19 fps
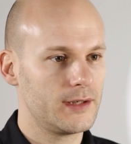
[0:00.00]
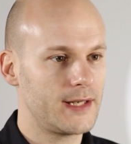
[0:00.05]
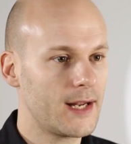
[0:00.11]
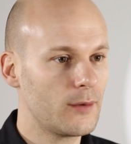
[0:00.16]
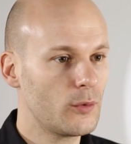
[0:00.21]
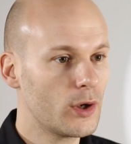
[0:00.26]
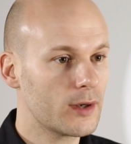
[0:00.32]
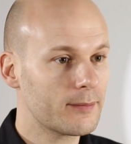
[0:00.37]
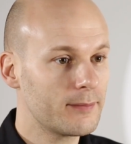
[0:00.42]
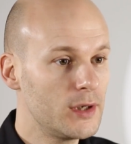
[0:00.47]

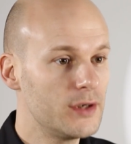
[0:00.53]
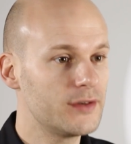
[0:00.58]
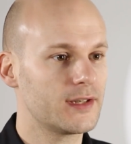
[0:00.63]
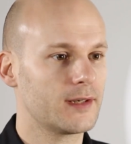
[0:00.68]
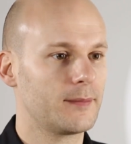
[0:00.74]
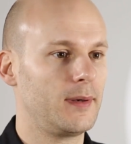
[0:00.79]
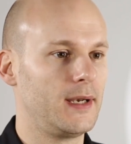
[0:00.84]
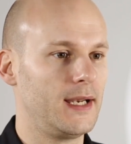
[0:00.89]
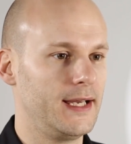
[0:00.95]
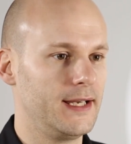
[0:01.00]
Network
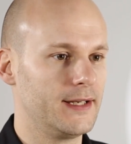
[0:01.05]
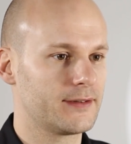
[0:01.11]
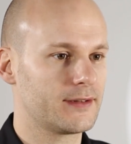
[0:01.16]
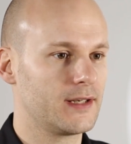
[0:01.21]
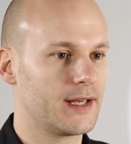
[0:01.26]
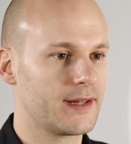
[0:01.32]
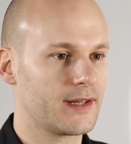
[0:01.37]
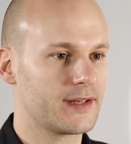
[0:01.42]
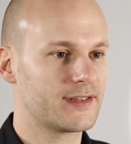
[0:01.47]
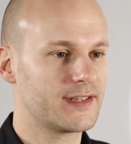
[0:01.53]
music players
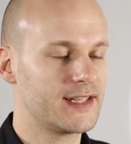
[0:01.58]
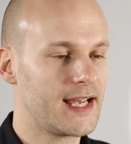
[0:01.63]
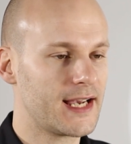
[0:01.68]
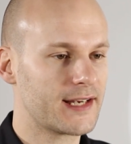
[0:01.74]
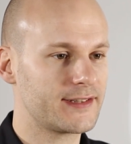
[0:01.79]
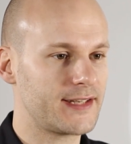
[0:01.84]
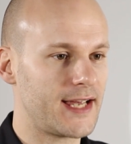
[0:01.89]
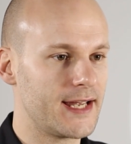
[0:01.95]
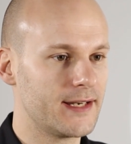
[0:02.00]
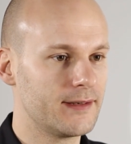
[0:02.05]
like the
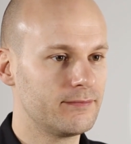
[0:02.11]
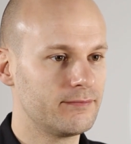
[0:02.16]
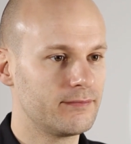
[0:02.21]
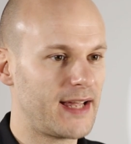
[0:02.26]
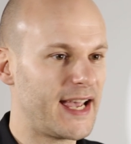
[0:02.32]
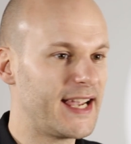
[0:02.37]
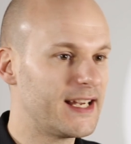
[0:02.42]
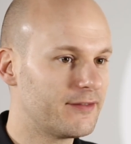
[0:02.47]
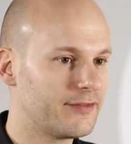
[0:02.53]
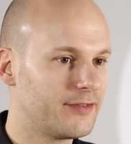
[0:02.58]
CXN,
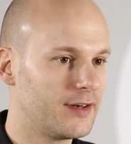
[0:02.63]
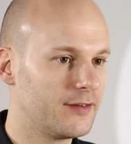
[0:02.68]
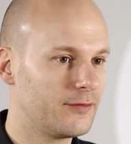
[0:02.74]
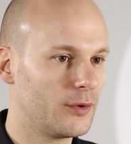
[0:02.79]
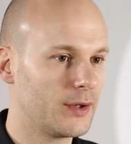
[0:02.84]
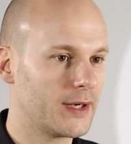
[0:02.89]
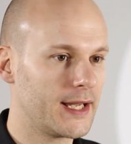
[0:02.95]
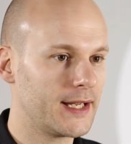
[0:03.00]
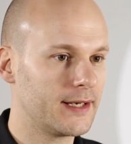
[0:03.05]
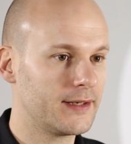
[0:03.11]

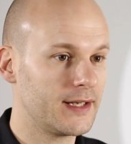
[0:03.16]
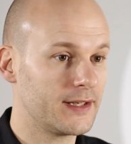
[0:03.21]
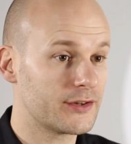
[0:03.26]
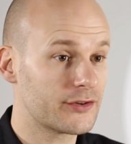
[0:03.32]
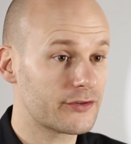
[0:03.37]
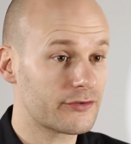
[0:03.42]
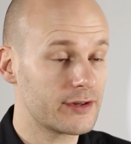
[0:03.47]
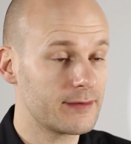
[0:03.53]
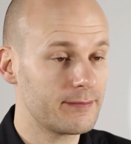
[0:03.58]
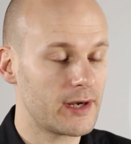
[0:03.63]
851N, and
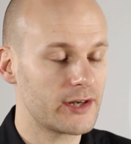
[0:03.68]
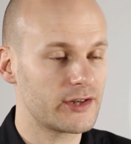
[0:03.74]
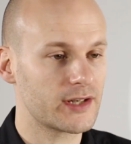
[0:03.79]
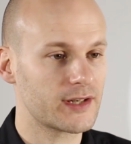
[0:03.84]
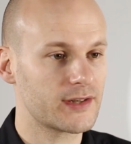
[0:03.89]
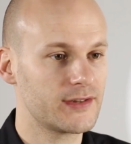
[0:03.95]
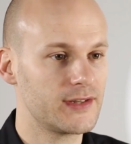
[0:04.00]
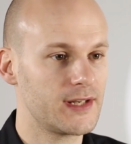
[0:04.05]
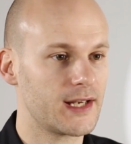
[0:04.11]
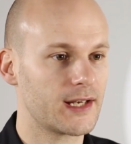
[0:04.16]
Stream
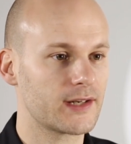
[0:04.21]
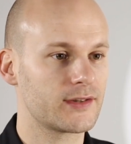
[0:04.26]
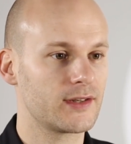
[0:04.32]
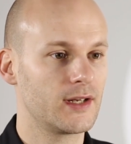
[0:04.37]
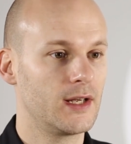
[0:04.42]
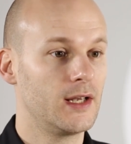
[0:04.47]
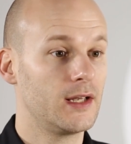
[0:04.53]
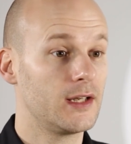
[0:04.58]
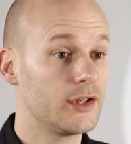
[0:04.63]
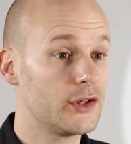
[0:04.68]
Magic 6
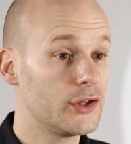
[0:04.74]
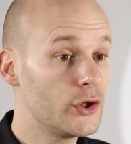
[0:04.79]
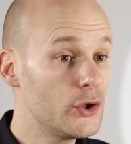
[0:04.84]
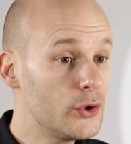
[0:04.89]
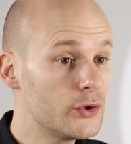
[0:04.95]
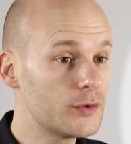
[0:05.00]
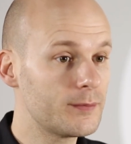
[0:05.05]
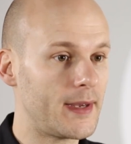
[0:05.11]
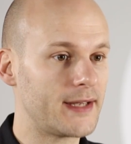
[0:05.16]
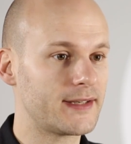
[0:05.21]

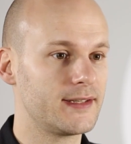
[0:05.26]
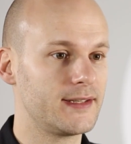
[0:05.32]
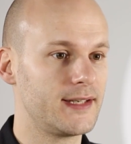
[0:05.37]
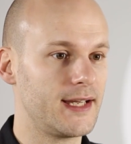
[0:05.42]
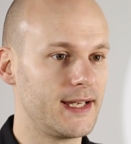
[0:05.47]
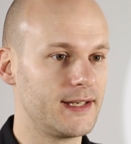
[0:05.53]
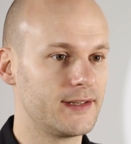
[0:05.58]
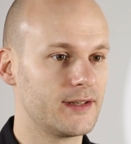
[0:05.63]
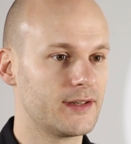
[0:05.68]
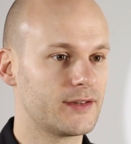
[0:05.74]
use
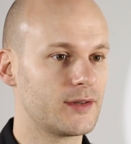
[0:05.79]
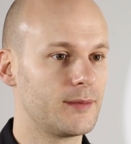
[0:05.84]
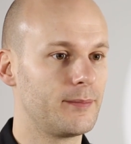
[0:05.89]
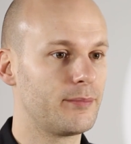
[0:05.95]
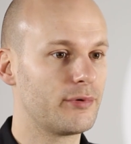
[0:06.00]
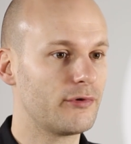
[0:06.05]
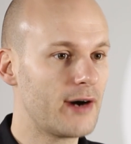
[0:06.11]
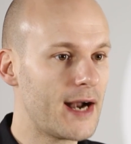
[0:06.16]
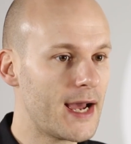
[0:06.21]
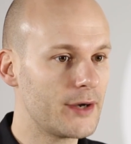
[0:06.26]
metadata to
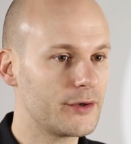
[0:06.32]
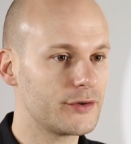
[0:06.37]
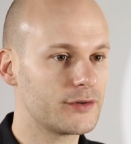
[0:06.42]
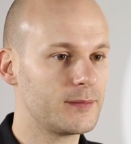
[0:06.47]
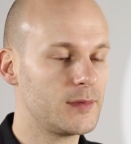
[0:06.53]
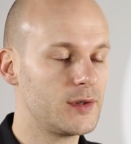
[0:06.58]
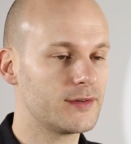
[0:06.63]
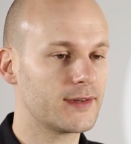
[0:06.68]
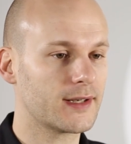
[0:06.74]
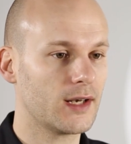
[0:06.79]
browse
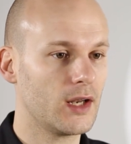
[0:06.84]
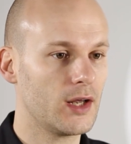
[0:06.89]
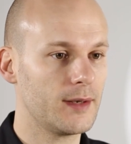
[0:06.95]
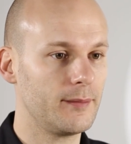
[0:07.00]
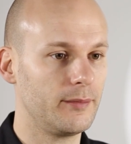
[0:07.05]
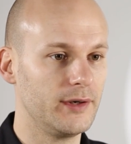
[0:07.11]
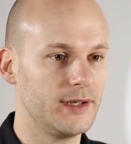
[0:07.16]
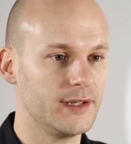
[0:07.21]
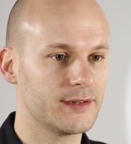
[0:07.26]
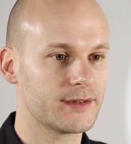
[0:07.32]
music
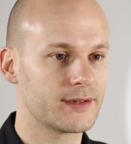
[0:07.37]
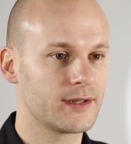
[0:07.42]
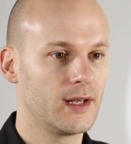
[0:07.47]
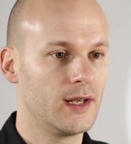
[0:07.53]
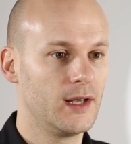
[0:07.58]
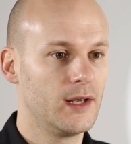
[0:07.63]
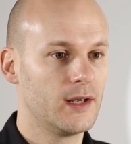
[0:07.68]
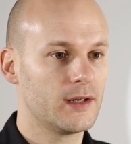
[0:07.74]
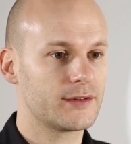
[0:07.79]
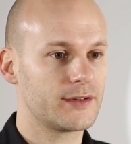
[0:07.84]
libraries,
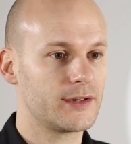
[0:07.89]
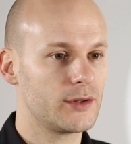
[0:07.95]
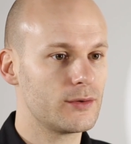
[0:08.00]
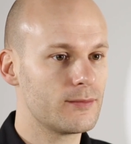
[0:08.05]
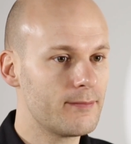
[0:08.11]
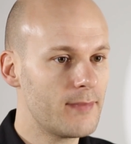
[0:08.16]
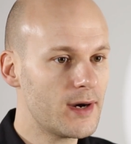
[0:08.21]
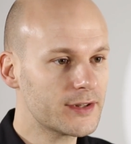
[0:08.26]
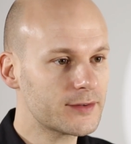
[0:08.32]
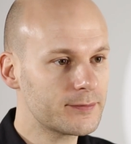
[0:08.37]
so you
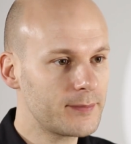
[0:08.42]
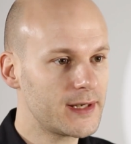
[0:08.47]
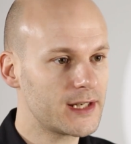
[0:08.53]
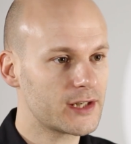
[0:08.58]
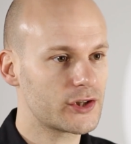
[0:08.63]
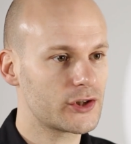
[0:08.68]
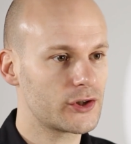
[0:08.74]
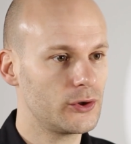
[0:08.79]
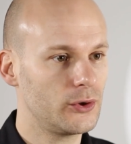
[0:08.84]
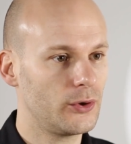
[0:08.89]
must
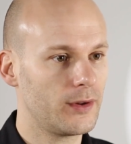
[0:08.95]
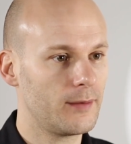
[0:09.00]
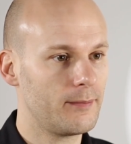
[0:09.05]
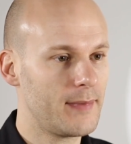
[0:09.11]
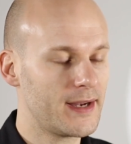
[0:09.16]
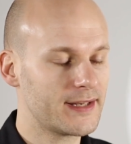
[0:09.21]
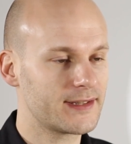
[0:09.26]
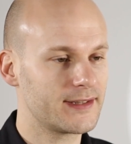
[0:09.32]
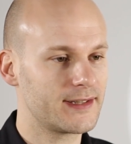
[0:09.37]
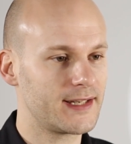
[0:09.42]
make sure the
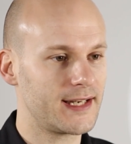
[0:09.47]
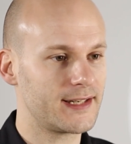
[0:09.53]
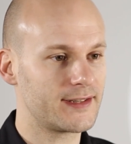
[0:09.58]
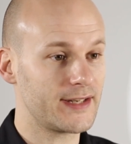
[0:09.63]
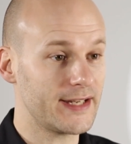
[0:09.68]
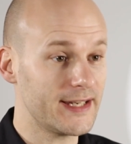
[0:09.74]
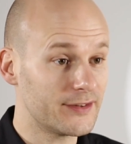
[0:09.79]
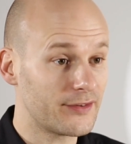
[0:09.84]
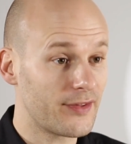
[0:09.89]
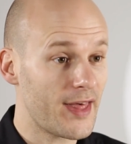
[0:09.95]

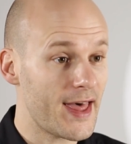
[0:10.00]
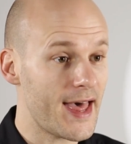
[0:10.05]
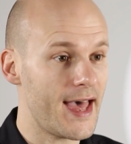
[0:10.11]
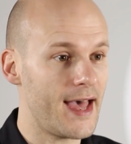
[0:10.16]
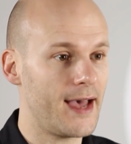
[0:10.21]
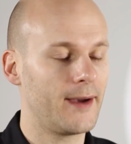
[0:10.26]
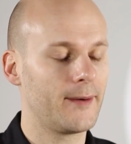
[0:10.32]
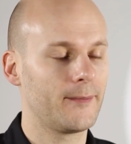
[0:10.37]
metadata is there.